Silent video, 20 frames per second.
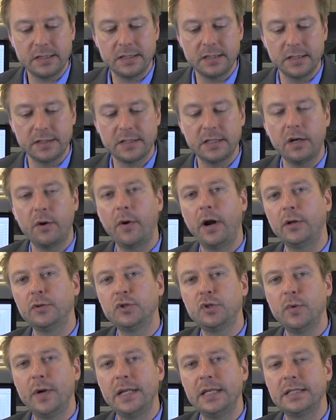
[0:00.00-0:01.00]
sitting
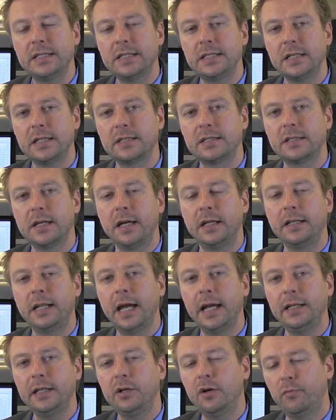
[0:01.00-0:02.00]
around
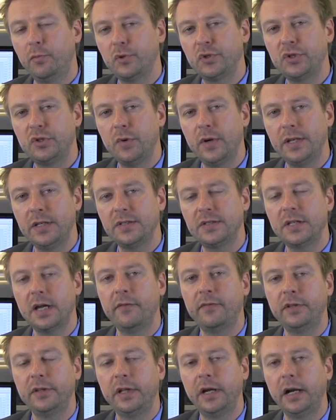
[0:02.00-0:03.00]
286.90, almost
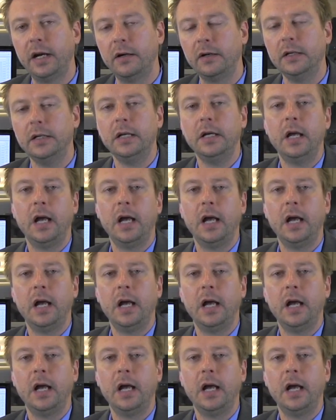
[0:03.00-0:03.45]
287 there.